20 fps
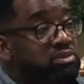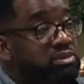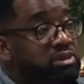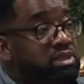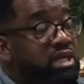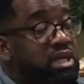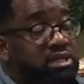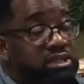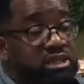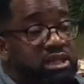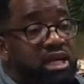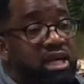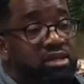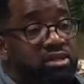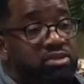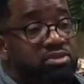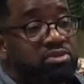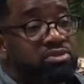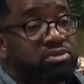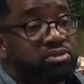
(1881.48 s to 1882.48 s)
Did I, did I
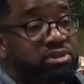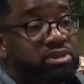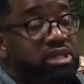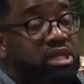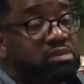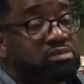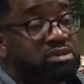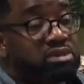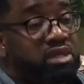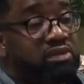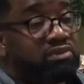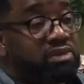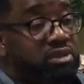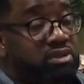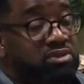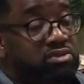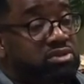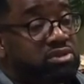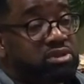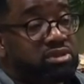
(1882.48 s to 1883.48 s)
do dumb stuff to
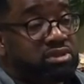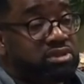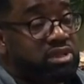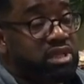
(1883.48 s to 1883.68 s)
lose this